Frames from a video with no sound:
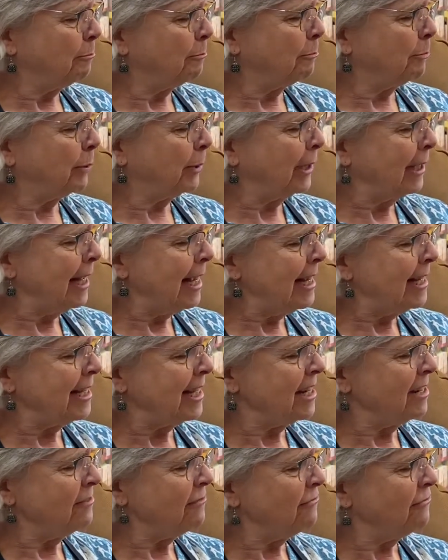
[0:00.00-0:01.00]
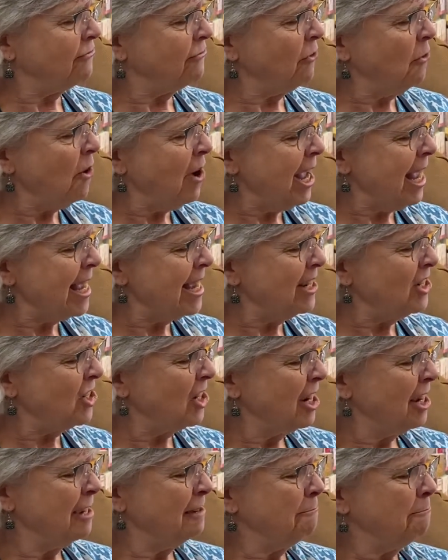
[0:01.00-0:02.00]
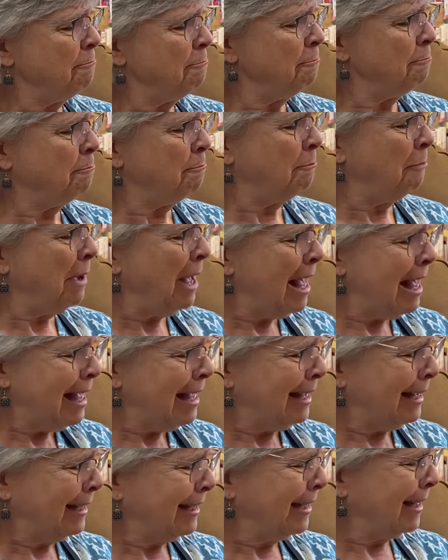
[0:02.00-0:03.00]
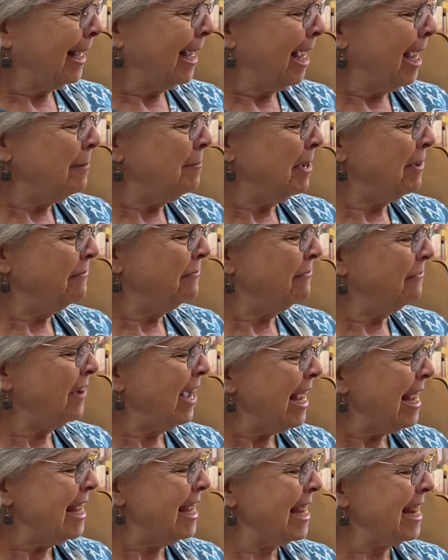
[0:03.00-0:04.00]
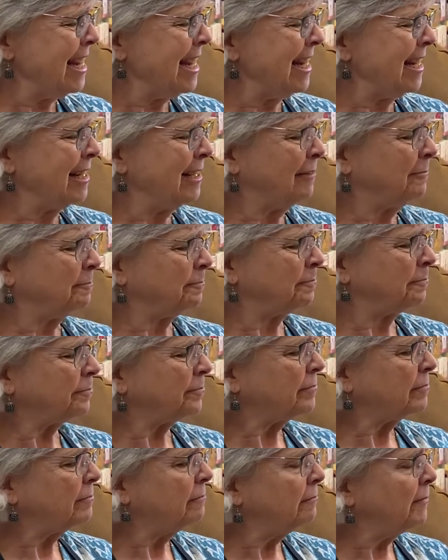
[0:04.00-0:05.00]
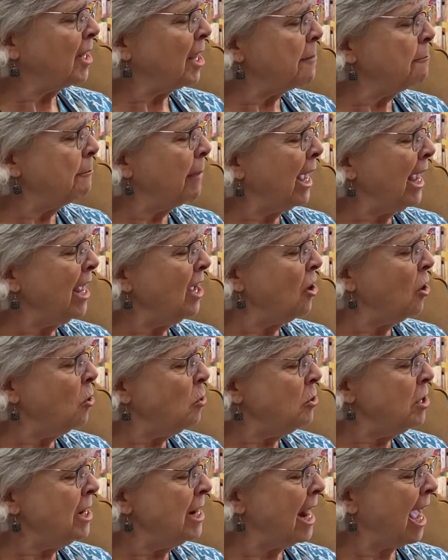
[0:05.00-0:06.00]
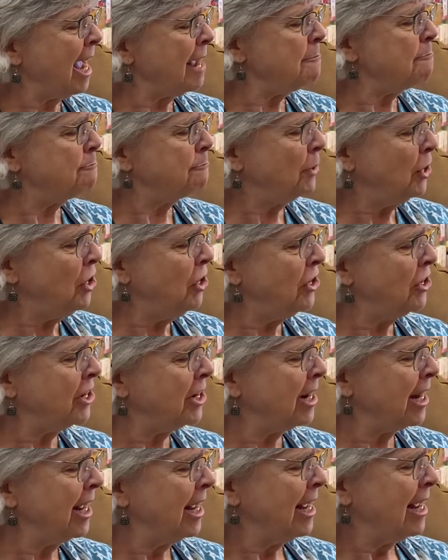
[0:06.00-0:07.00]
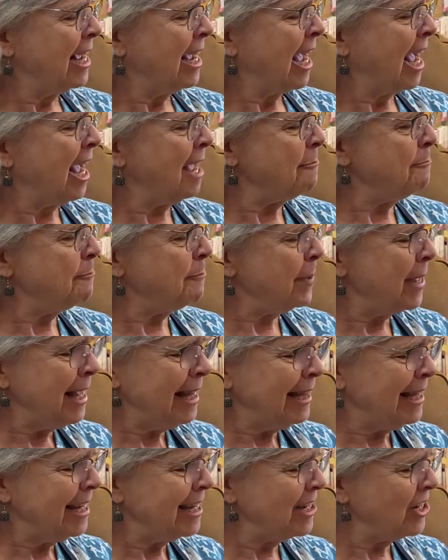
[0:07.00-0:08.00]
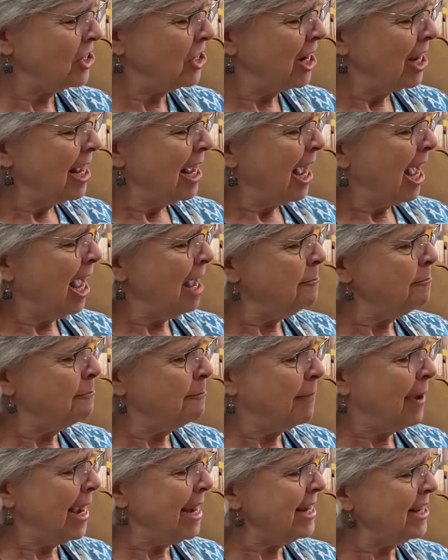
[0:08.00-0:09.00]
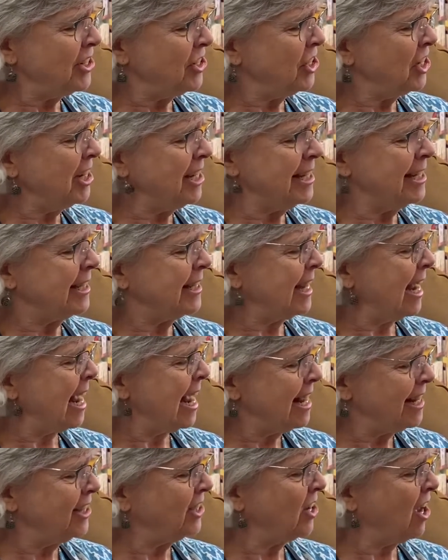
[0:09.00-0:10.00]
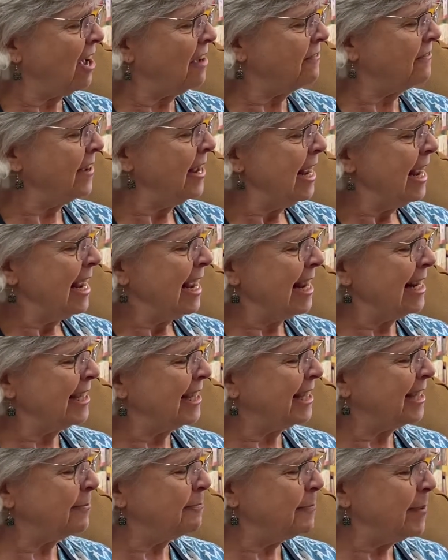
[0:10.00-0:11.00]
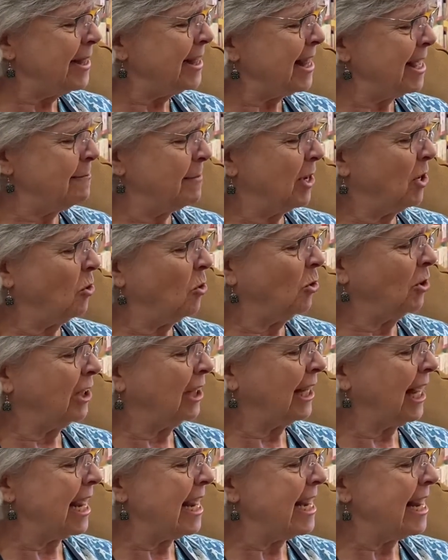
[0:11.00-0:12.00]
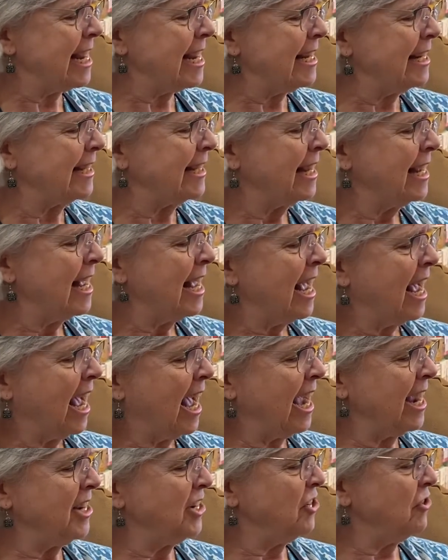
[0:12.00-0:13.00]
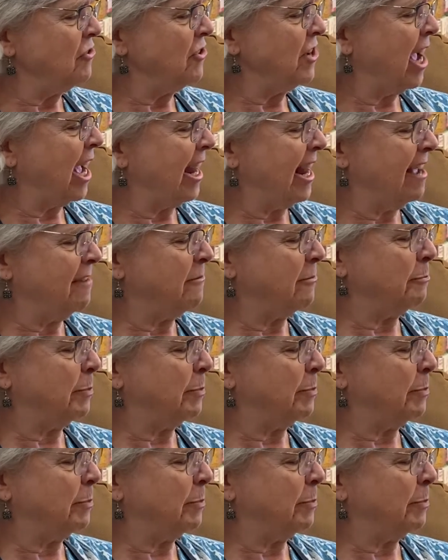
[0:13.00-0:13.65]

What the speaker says: Pleasant voyage? Bah! I'm a Viking. By Odin, I burn. I pillage. I bite chickens' heads off and spit them at old ladies. I do not have